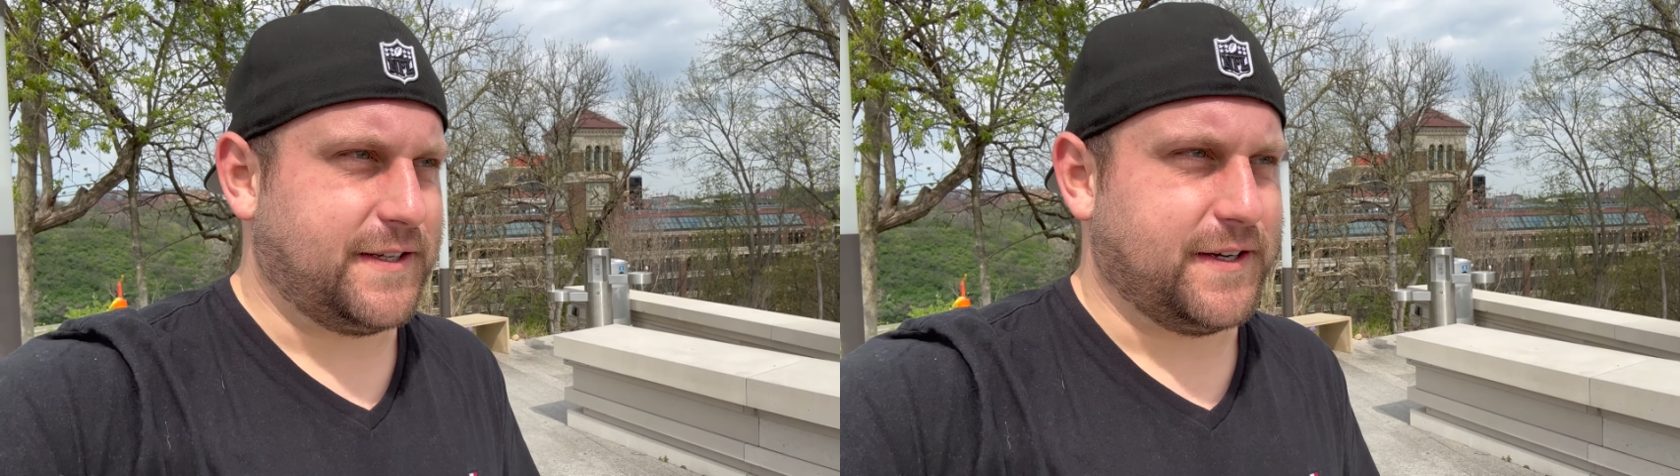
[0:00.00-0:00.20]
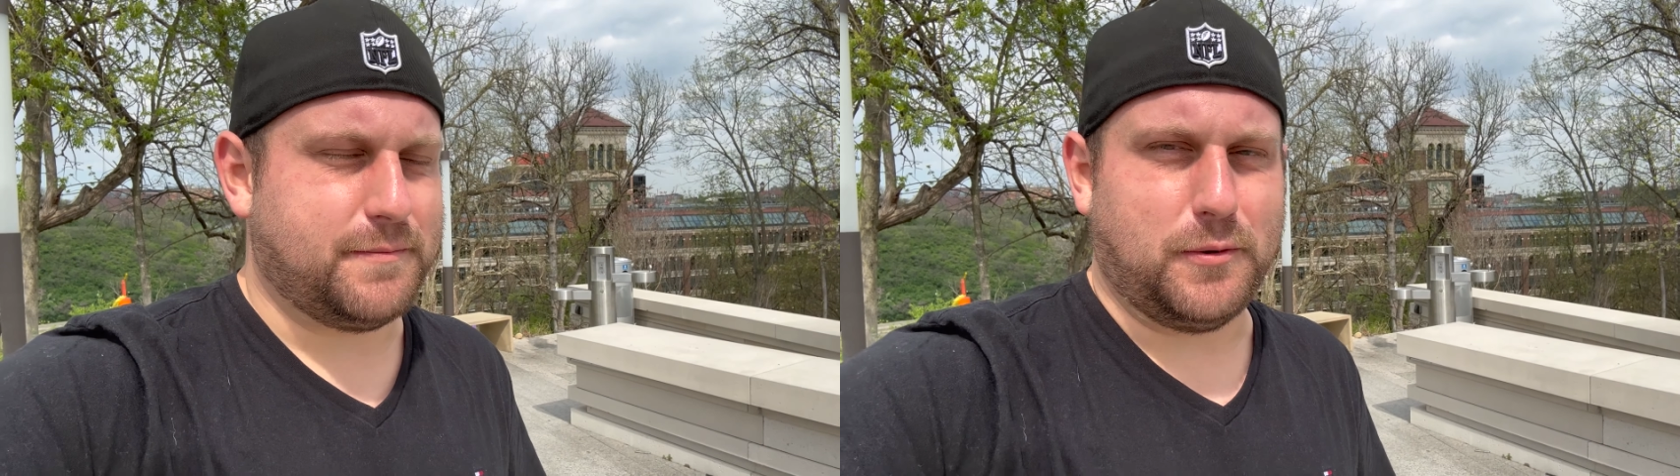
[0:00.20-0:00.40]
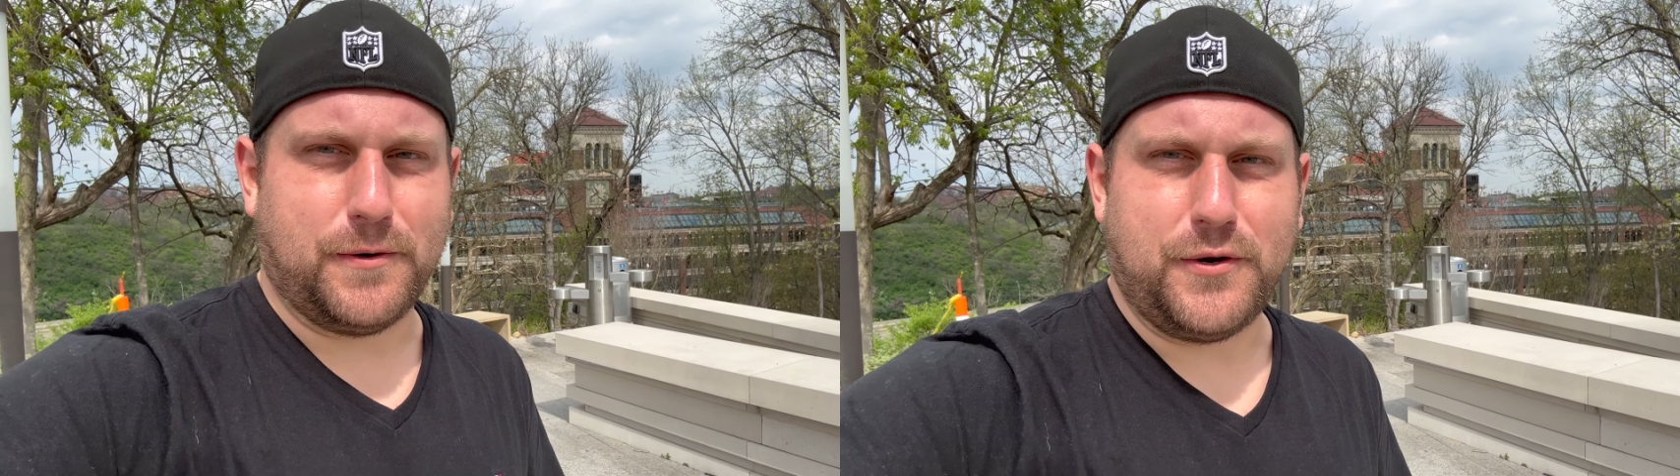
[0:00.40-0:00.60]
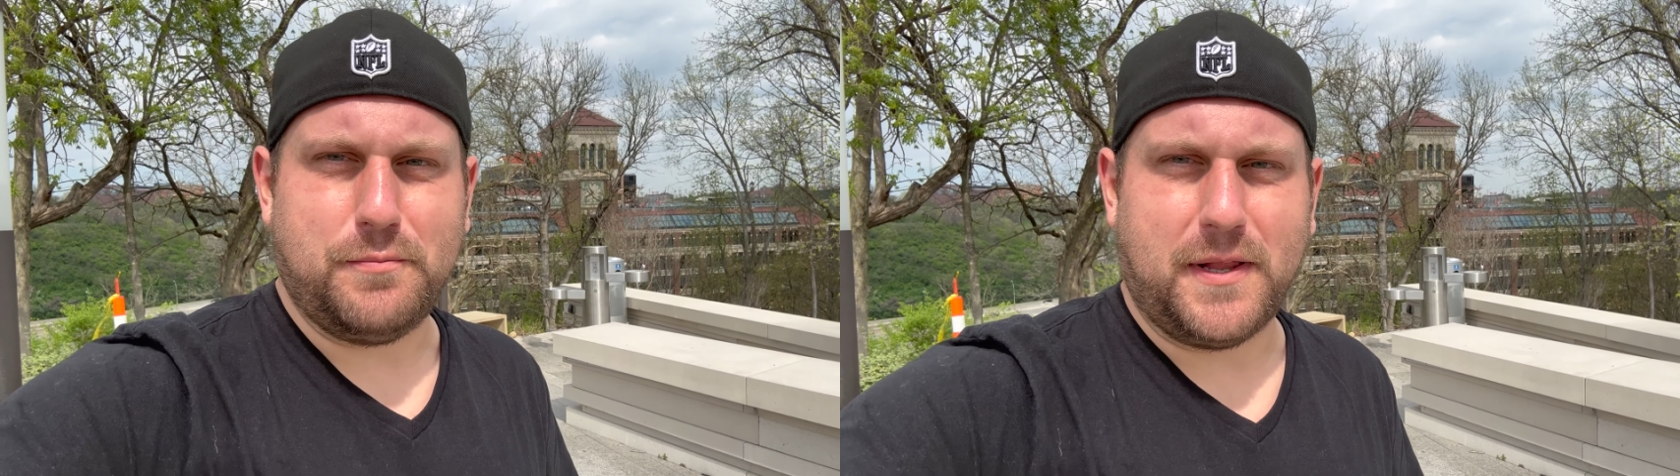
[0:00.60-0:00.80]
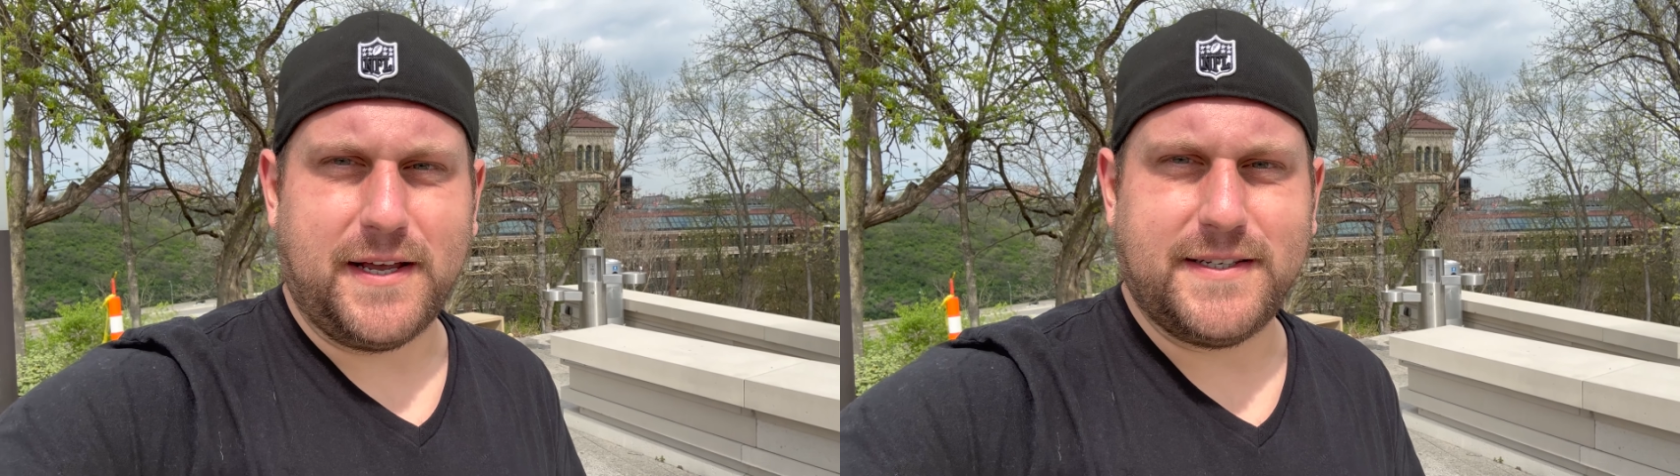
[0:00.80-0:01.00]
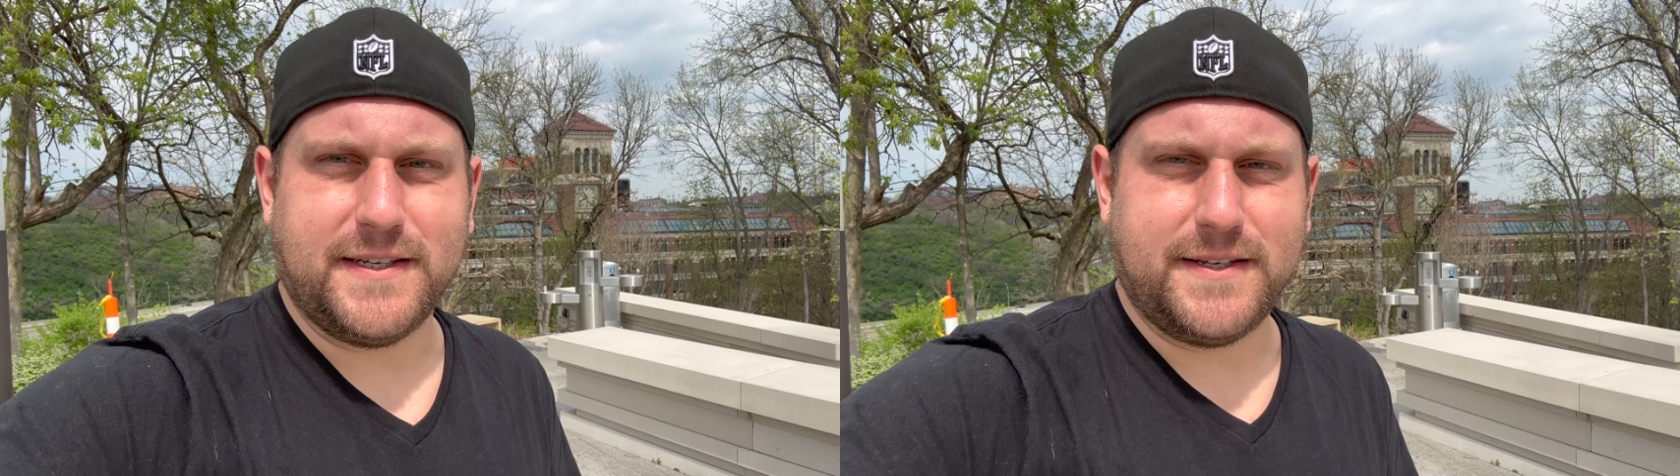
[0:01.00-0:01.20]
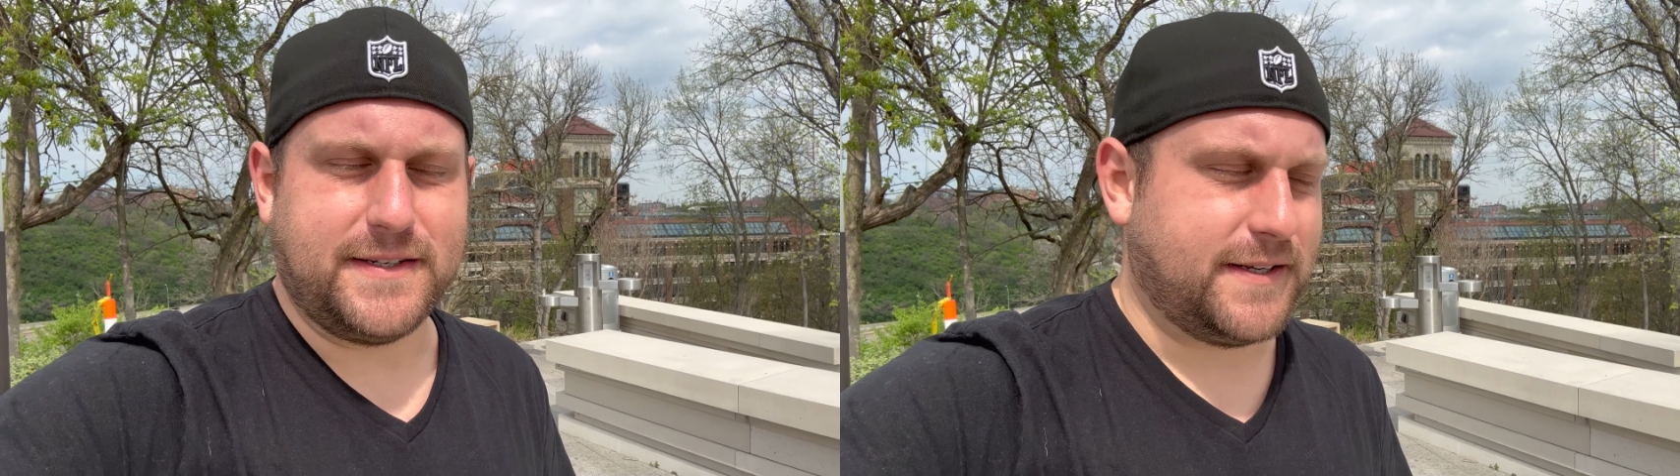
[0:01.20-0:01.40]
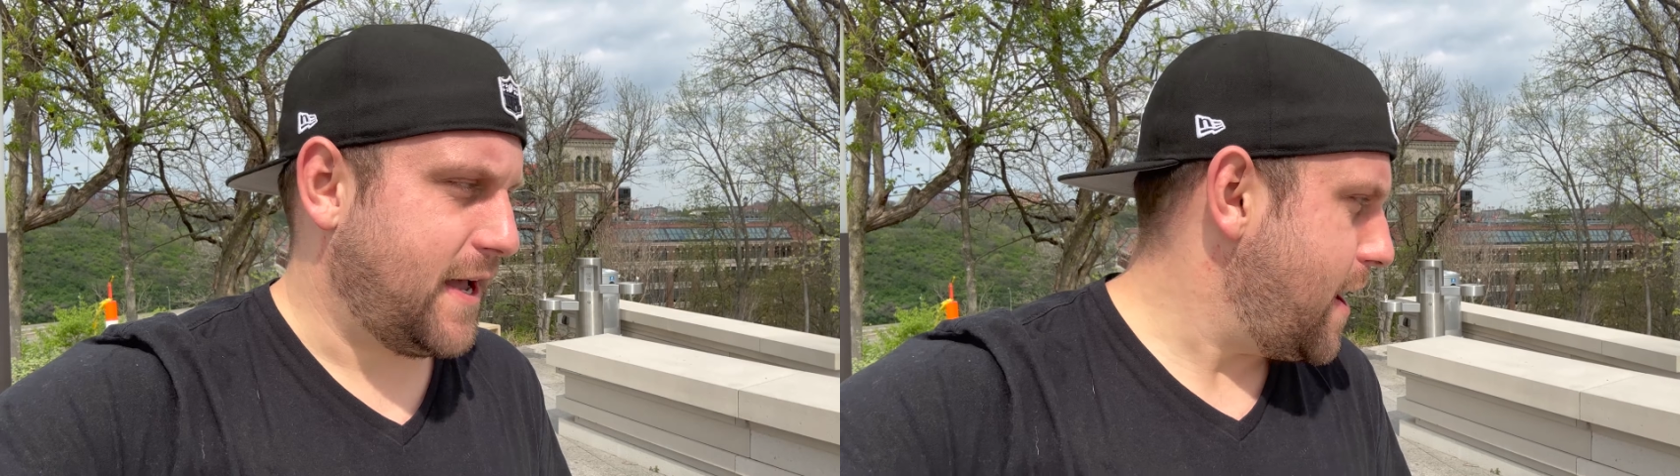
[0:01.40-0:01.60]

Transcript: to explore new places,